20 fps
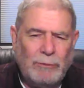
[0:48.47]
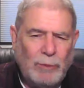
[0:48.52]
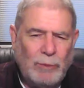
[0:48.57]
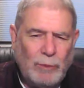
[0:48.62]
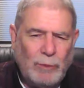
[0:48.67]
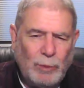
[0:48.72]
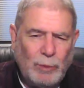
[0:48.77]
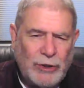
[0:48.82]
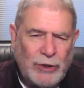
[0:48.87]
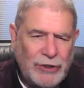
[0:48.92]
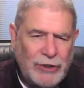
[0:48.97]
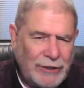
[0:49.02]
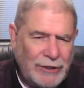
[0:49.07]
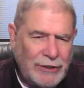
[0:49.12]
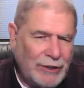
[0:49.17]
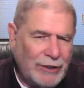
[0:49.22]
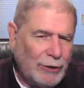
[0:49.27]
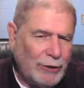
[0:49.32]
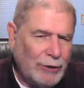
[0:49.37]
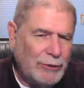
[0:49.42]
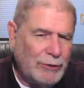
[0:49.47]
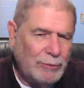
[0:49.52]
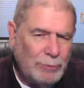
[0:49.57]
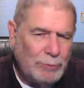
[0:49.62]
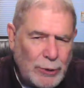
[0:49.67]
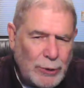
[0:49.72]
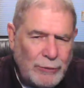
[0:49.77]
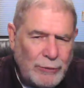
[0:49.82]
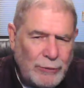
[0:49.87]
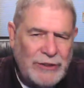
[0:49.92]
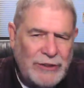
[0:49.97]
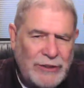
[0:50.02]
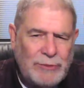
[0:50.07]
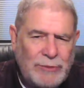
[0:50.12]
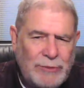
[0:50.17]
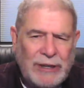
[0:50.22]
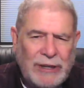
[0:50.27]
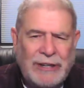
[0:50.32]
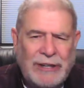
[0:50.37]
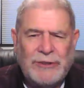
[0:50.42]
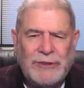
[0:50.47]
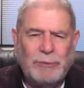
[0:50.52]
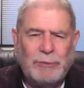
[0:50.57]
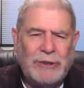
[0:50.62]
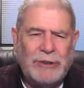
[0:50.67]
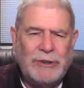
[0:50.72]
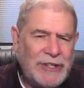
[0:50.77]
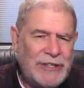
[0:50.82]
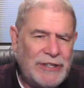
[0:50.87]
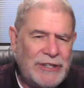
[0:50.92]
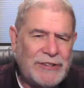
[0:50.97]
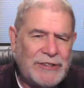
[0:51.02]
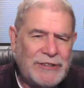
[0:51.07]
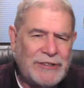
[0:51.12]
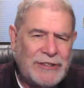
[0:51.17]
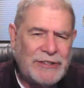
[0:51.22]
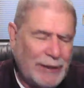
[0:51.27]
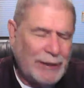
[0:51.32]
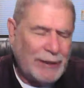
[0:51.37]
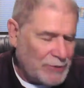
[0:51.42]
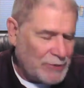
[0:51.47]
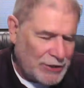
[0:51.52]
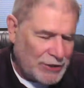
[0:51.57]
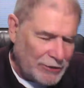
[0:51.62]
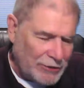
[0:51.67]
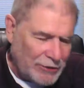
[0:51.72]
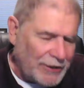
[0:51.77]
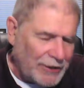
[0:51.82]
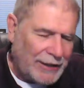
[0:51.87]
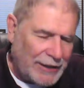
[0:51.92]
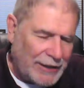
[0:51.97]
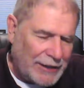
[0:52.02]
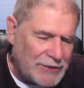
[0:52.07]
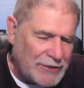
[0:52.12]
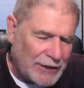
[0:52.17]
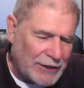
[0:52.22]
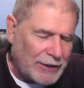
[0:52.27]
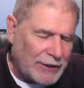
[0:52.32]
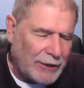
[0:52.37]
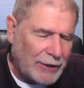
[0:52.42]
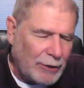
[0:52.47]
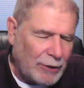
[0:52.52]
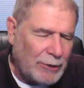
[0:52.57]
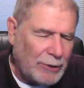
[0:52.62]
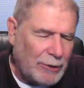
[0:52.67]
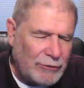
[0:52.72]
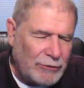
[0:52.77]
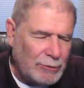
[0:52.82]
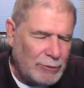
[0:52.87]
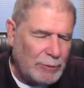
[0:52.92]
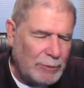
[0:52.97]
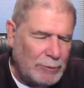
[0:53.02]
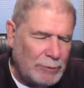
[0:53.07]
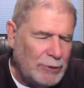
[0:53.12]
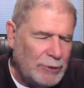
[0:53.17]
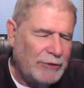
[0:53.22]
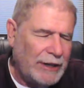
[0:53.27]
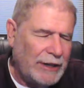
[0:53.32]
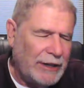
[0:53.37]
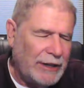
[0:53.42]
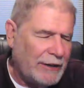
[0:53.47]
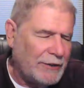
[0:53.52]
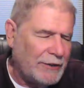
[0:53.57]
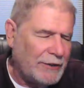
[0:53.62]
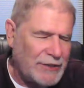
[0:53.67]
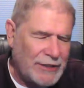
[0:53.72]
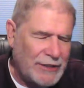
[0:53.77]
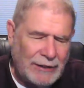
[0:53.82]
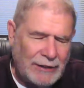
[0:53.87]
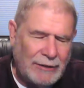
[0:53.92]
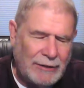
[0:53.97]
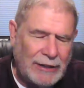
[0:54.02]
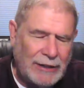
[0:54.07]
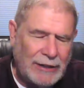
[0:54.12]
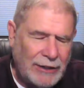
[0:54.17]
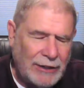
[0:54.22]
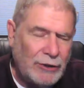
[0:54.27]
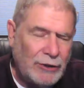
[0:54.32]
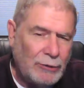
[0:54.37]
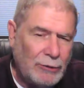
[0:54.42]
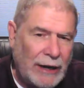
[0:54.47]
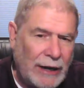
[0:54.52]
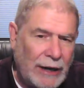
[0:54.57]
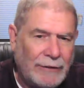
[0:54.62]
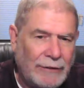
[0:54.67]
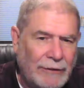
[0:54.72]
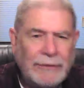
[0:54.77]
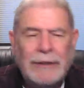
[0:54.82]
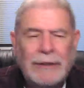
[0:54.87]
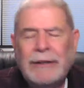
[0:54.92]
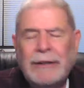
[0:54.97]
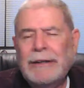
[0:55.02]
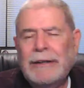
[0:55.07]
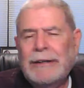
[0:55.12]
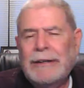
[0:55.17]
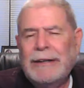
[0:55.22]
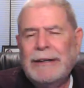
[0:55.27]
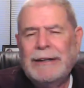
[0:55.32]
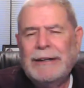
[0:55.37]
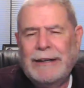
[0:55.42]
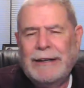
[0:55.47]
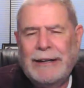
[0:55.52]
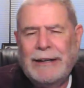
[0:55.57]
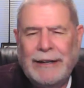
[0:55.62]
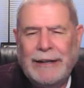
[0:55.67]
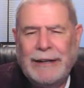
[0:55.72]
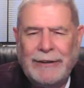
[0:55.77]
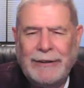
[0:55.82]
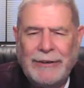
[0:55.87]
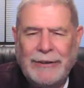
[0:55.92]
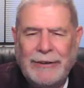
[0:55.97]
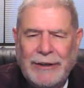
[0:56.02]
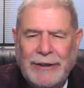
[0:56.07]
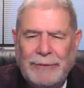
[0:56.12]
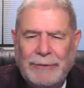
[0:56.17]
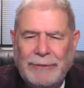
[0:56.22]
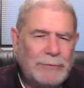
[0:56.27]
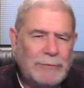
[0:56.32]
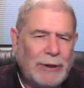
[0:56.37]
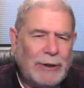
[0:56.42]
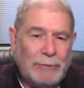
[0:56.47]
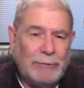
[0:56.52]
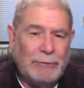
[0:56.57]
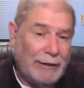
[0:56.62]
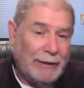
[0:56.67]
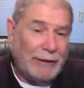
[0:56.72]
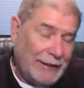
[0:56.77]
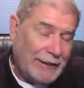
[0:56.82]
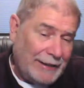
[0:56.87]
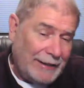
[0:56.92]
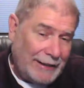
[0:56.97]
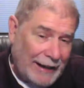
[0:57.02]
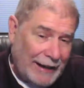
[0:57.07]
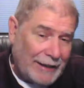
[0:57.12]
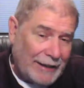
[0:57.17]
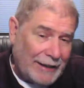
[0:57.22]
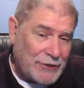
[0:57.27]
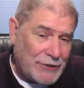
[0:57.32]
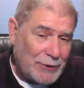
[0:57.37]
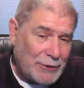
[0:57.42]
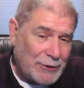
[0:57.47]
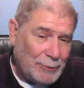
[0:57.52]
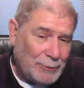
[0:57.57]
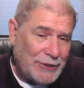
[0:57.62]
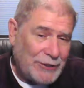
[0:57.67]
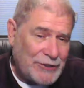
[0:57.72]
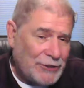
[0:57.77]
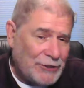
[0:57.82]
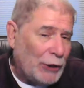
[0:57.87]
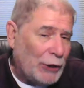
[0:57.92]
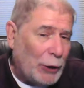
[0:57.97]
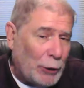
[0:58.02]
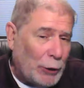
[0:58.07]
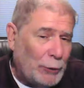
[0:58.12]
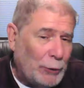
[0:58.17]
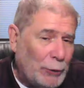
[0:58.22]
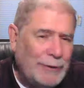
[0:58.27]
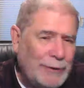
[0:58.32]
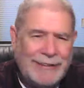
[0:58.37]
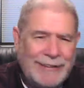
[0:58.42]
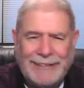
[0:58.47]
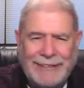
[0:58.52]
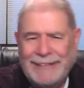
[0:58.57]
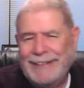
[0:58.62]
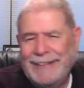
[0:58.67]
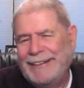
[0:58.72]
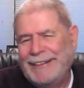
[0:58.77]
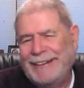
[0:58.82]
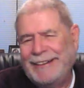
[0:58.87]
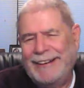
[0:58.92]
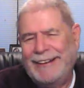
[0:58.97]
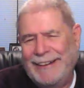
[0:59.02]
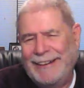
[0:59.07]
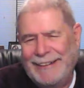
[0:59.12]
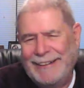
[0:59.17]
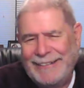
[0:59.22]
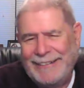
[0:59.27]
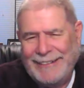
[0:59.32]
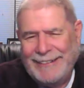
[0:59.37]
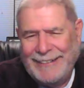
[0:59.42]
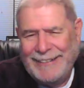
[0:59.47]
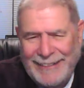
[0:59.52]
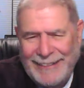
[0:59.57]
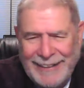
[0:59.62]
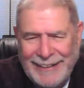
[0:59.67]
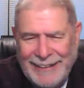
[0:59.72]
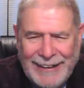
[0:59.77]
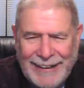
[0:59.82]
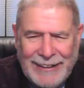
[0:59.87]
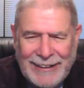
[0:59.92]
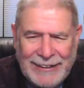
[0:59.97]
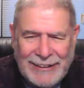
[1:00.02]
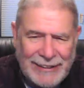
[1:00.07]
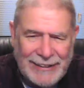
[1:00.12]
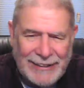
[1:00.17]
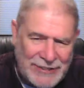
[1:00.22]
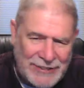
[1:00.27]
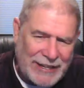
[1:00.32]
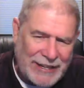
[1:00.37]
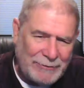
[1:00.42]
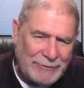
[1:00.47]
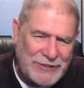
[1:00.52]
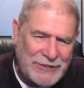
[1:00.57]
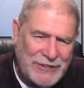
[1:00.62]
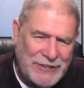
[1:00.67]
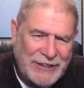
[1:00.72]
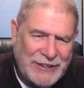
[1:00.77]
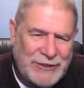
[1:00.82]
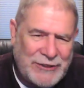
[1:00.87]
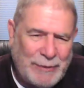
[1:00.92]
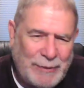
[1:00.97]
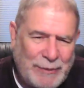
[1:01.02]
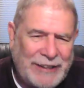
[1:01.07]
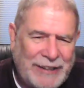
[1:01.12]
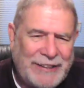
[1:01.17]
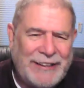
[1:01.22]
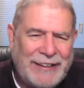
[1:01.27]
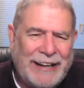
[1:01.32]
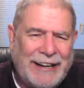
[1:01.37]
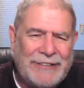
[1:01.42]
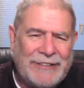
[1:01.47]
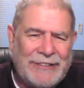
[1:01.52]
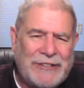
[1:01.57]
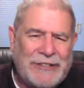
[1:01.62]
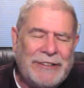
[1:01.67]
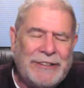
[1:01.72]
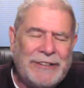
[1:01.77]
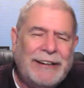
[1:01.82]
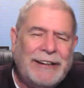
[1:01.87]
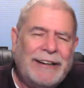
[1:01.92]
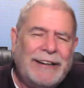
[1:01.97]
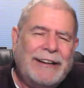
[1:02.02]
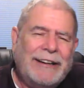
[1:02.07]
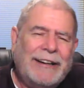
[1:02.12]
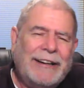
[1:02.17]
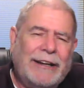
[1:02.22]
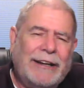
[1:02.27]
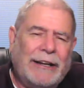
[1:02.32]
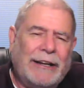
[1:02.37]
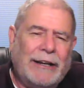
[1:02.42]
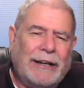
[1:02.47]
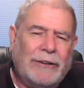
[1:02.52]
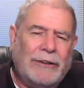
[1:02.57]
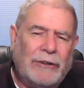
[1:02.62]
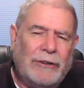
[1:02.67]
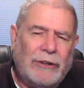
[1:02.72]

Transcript: we shouldn't go to movies because when Jesus comes, do you think he's going to go into a movie house and get you out? And, well, the answer was no. At least that was the expected answer. And